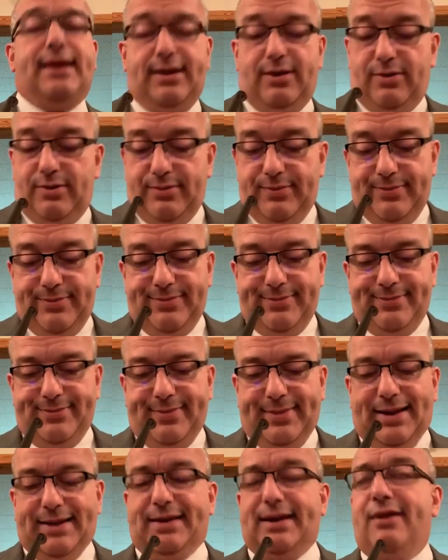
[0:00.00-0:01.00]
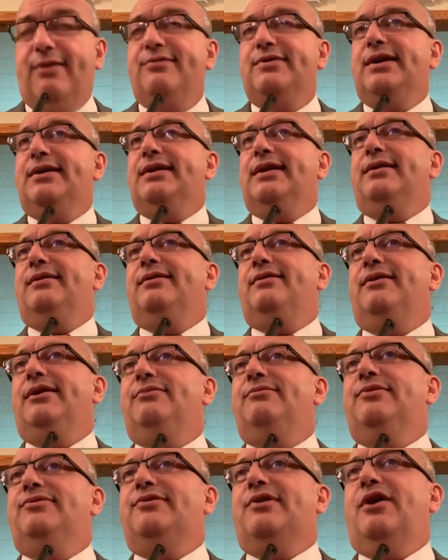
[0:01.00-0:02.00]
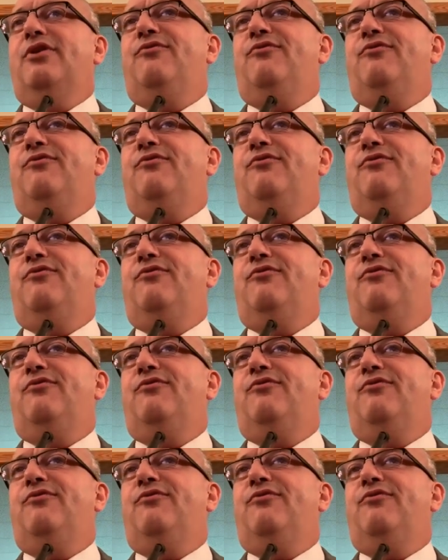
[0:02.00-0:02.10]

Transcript: Now, I told you I didn't agree with